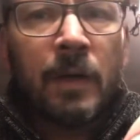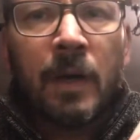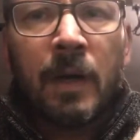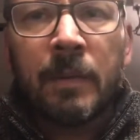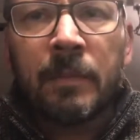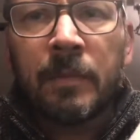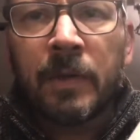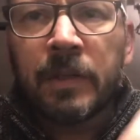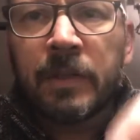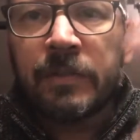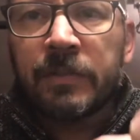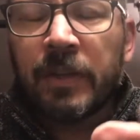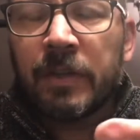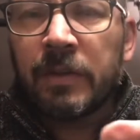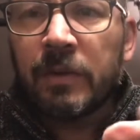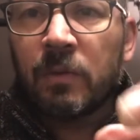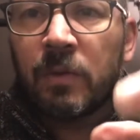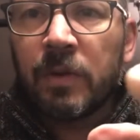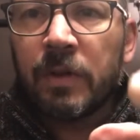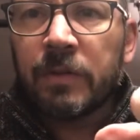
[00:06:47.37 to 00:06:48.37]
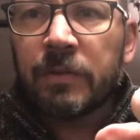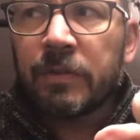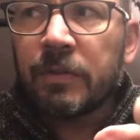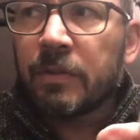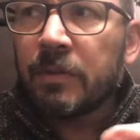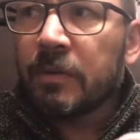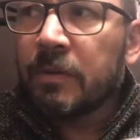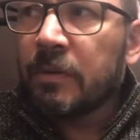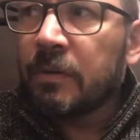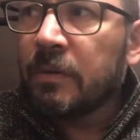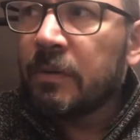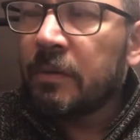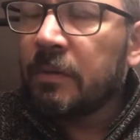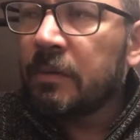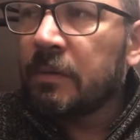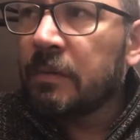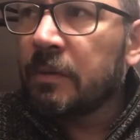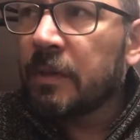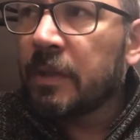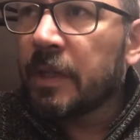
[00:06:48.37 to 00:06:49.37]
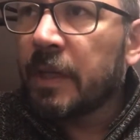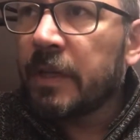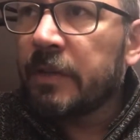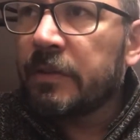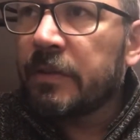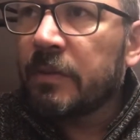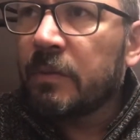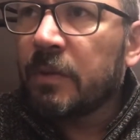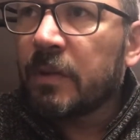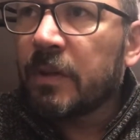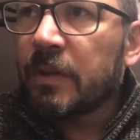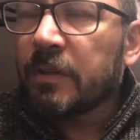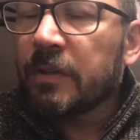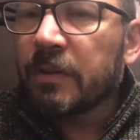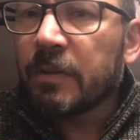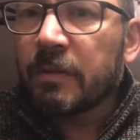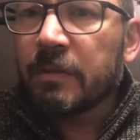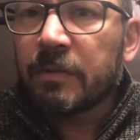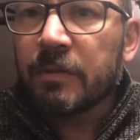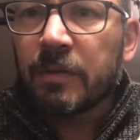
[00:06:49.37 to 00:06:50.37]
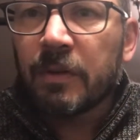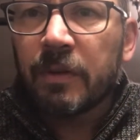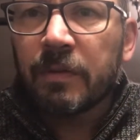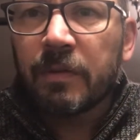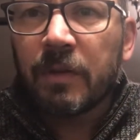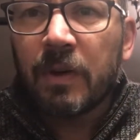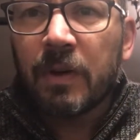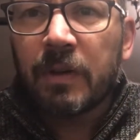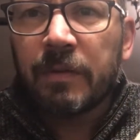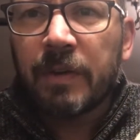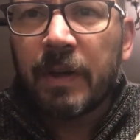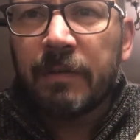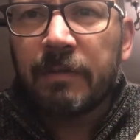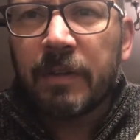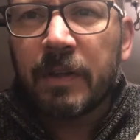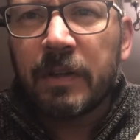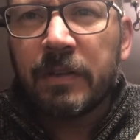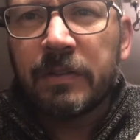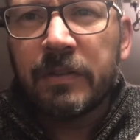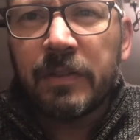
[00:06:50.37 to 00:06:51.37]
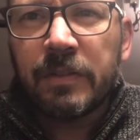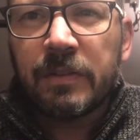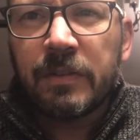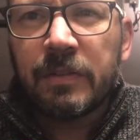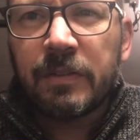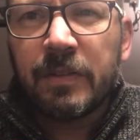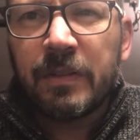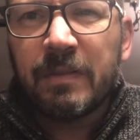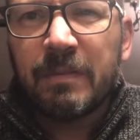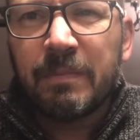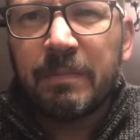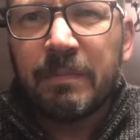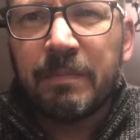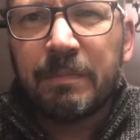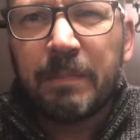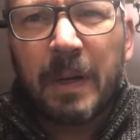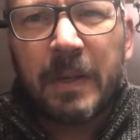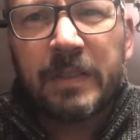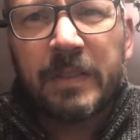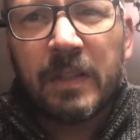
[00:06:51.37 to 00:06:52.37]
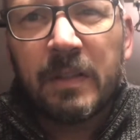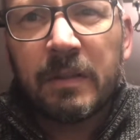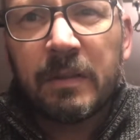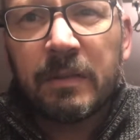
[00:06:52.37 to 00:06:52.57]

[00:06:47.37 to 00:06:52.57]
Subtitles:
Like you said, you want it to, I guess you want it to sort of kind of have the consistency of butter,